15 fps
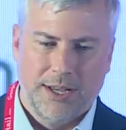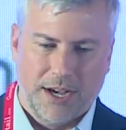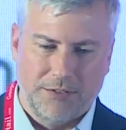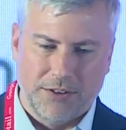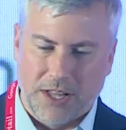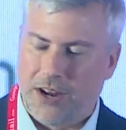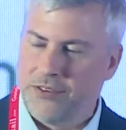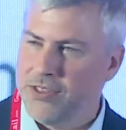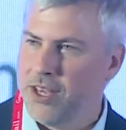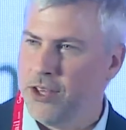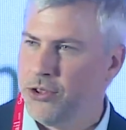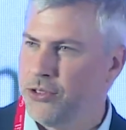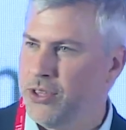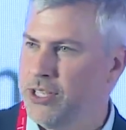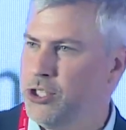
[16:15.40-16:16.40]
of a lot of the
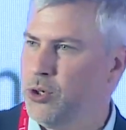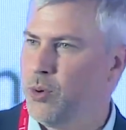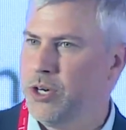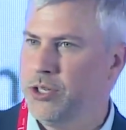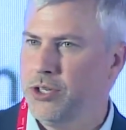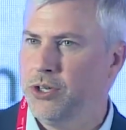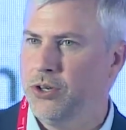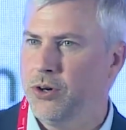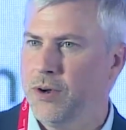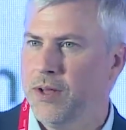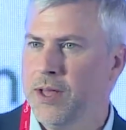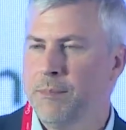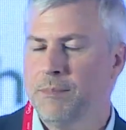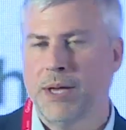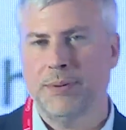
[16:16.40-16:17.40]
other things you want to do.
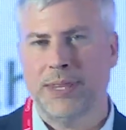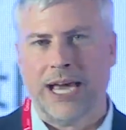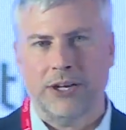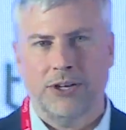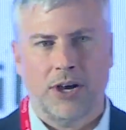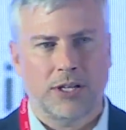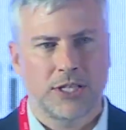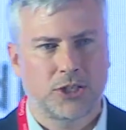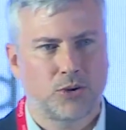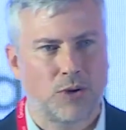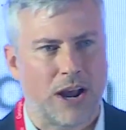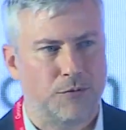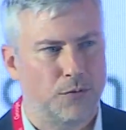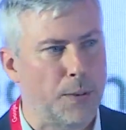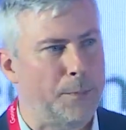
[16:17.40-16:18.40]
Maybe that knowledge
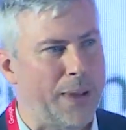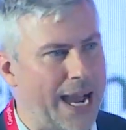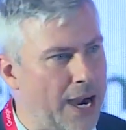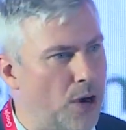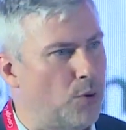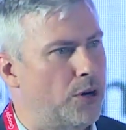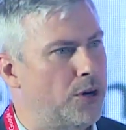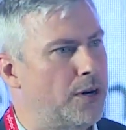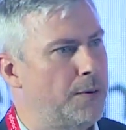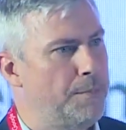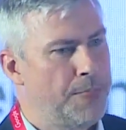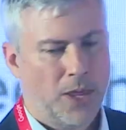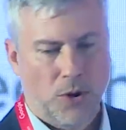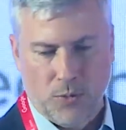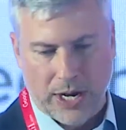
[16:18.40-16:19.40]
graph will power
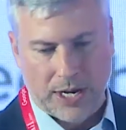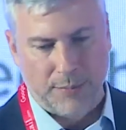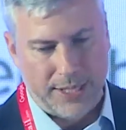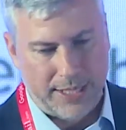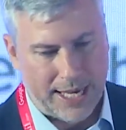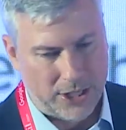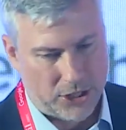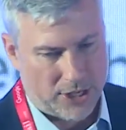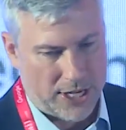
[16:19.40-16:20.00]
recommendation